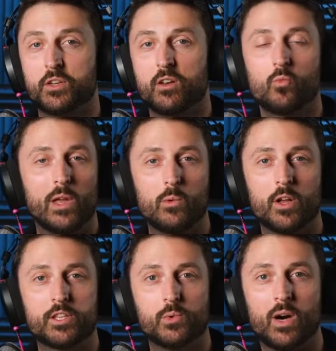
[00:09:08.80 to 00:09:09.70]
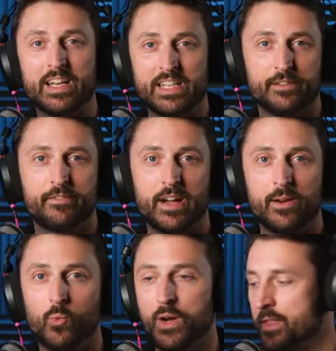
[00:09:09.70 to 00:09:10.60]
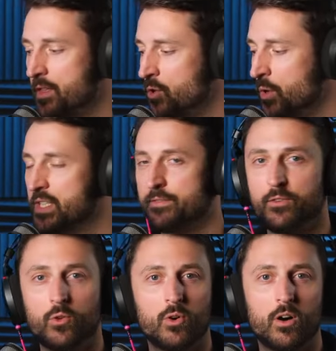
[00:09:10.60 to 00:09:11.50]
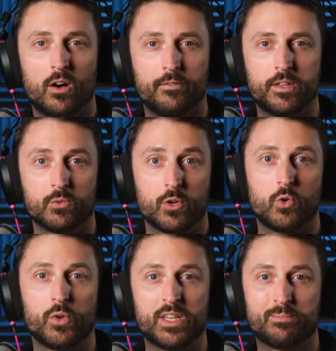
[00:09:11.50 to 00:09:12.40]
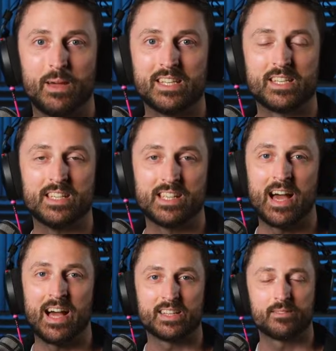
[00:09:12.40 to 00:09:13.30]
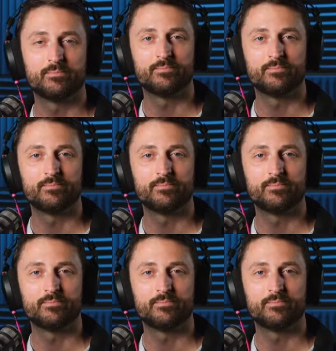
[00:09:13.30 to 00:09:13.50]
on, we want to identify where the noise floor of the recording space is at.